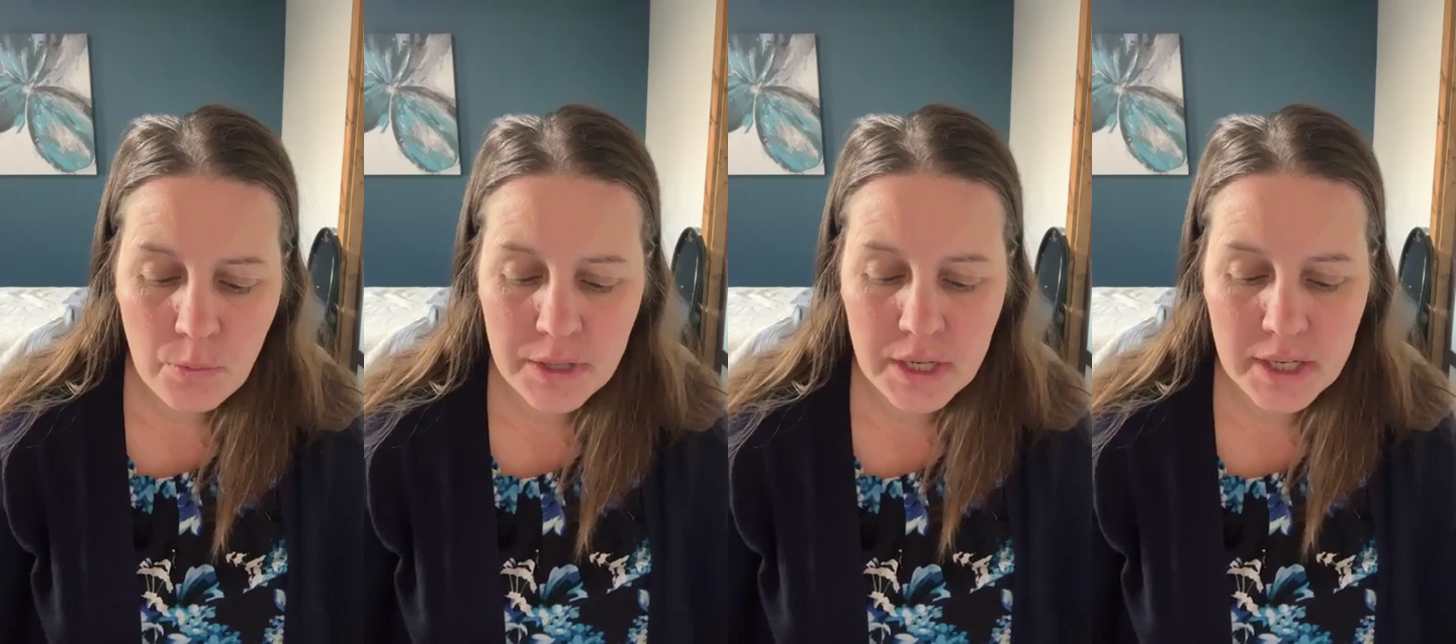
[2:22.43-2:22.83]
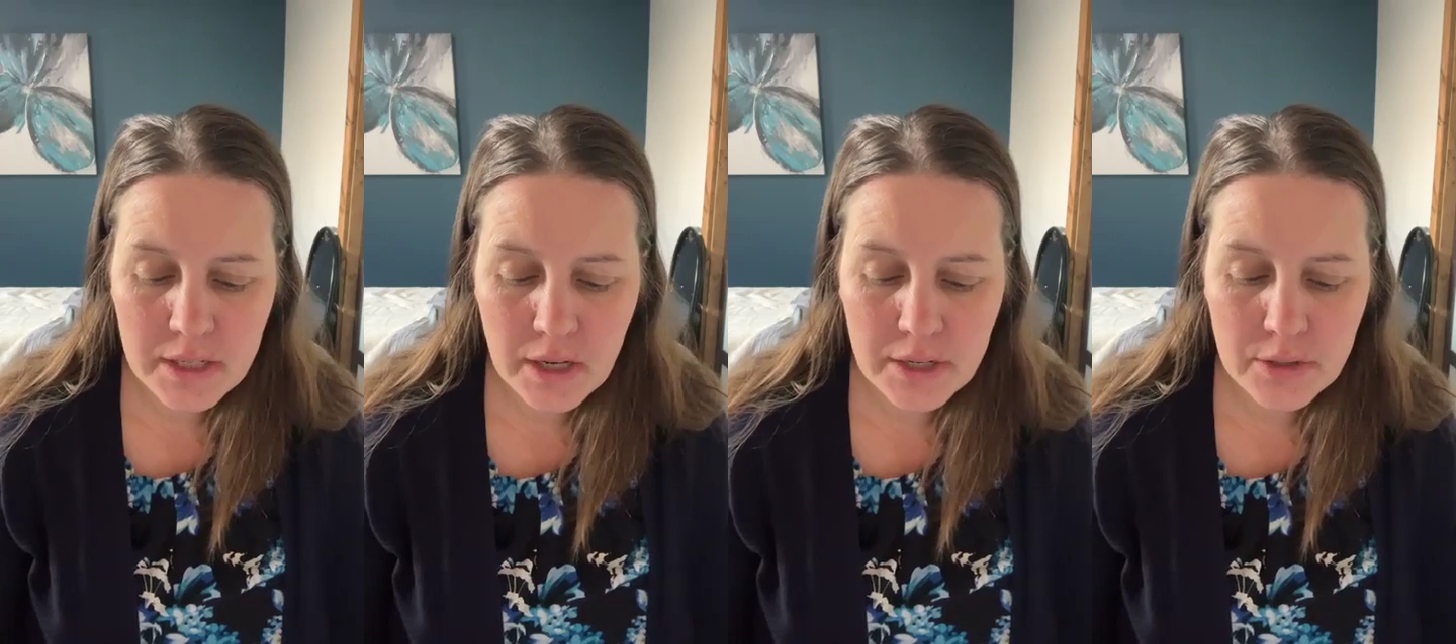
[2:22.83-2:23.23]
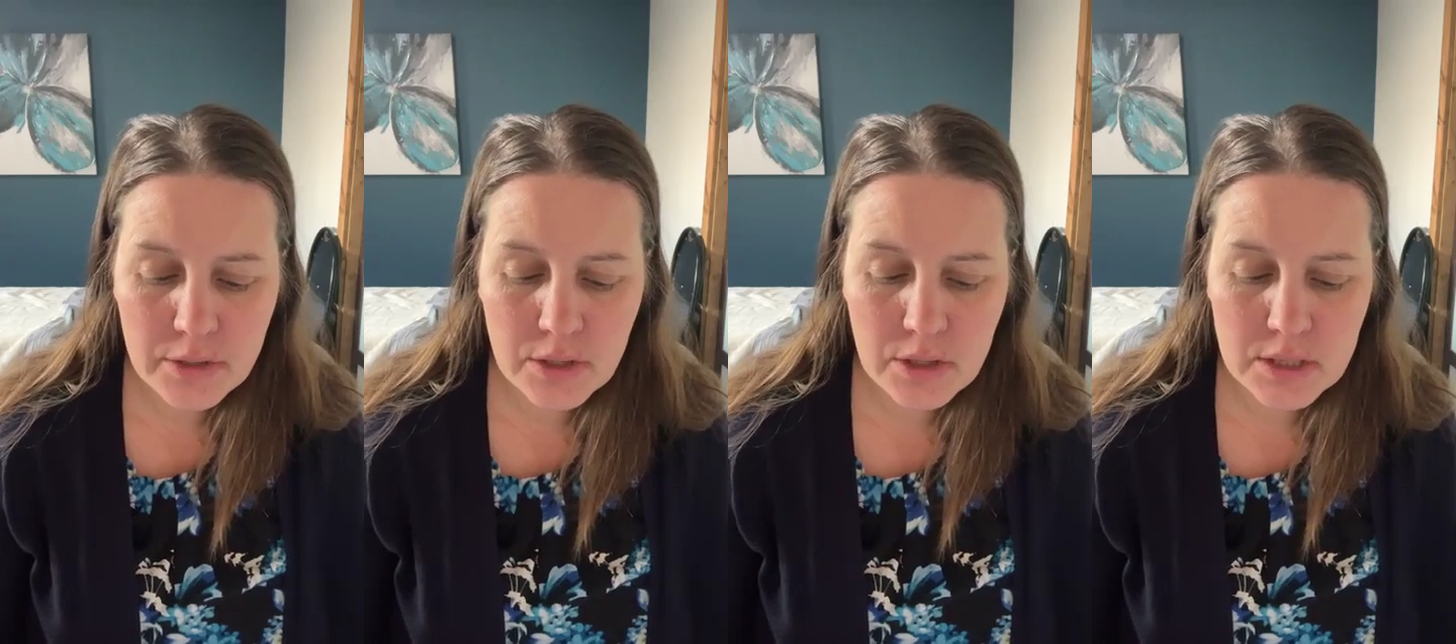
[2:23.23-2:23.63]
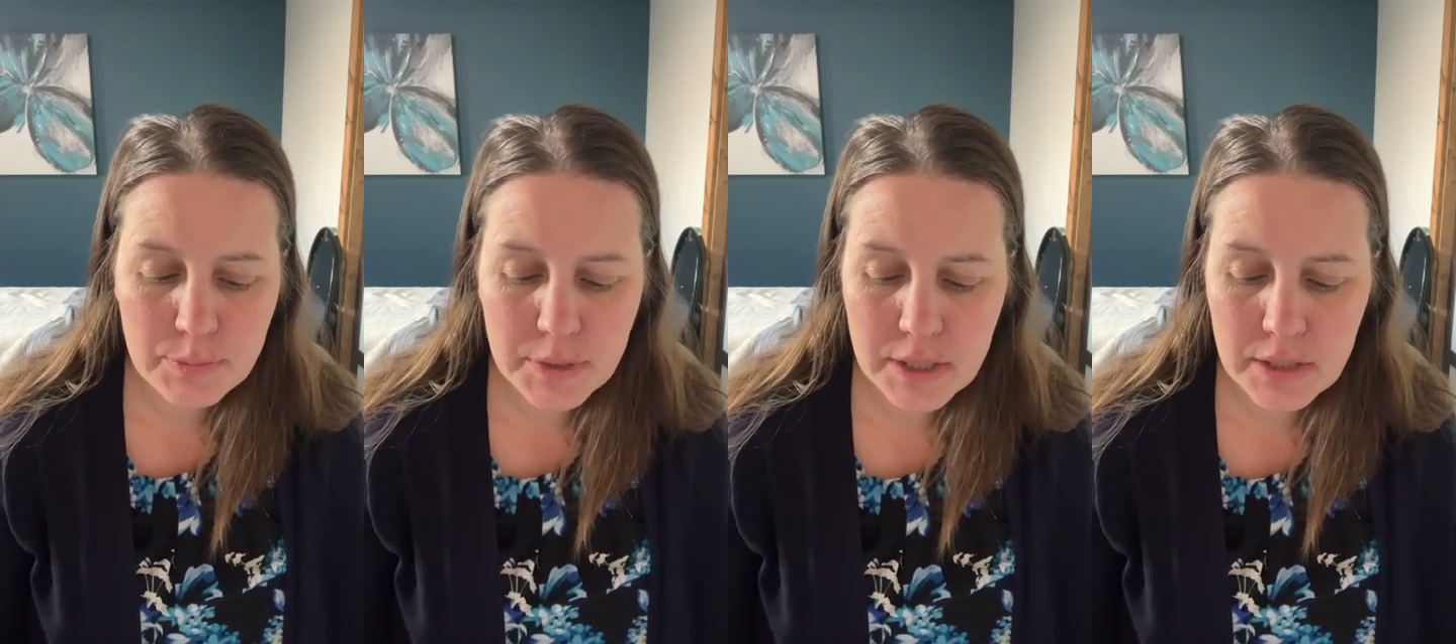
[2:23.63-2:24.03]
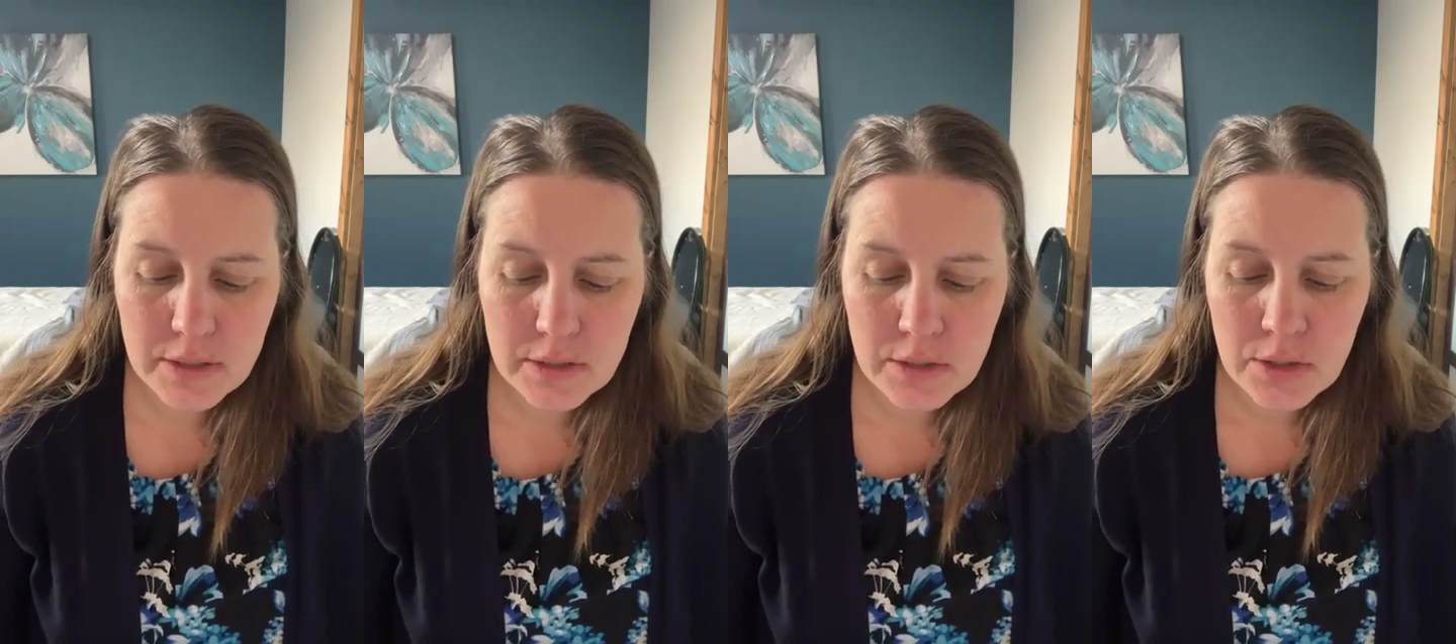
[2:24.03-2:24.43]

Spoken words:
One night, I heard God speak,